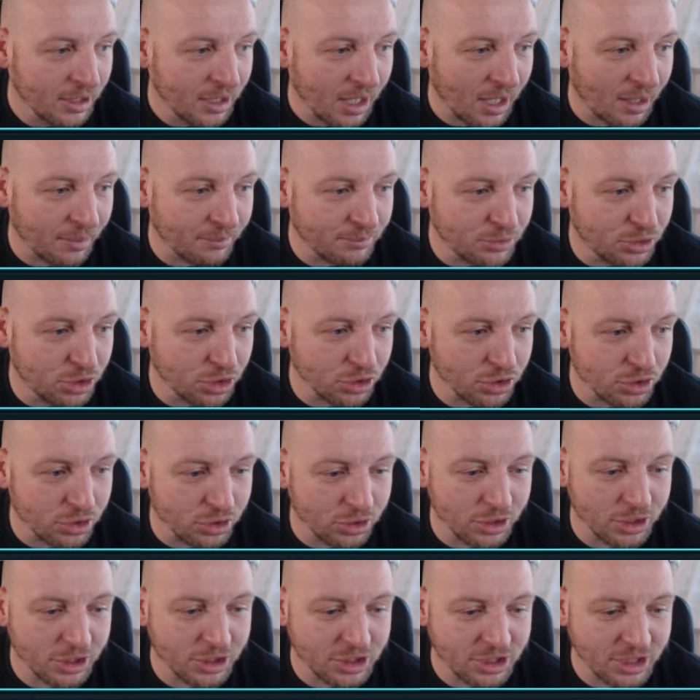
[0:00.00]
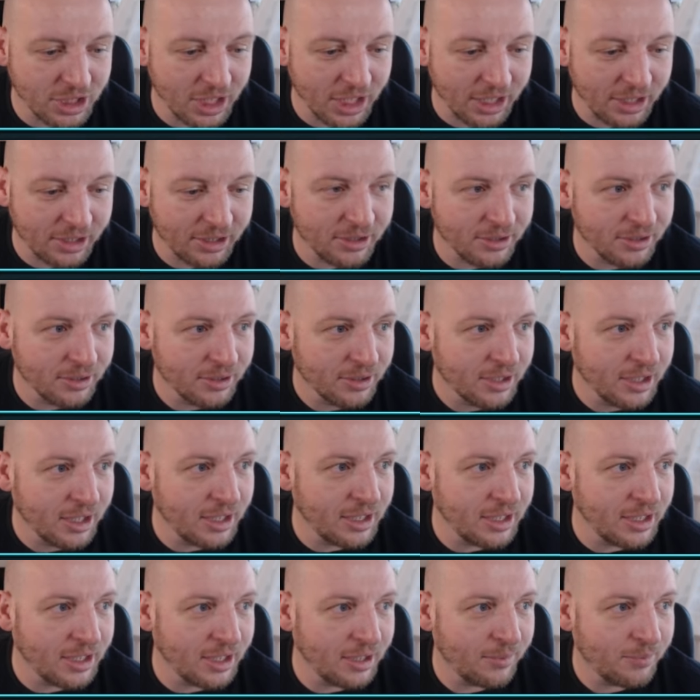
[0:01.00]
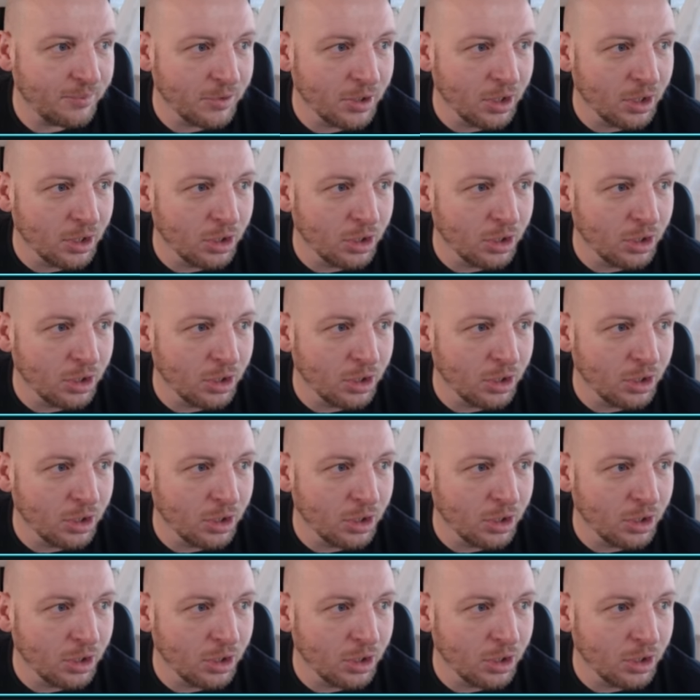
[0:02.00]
I'm just going to check here.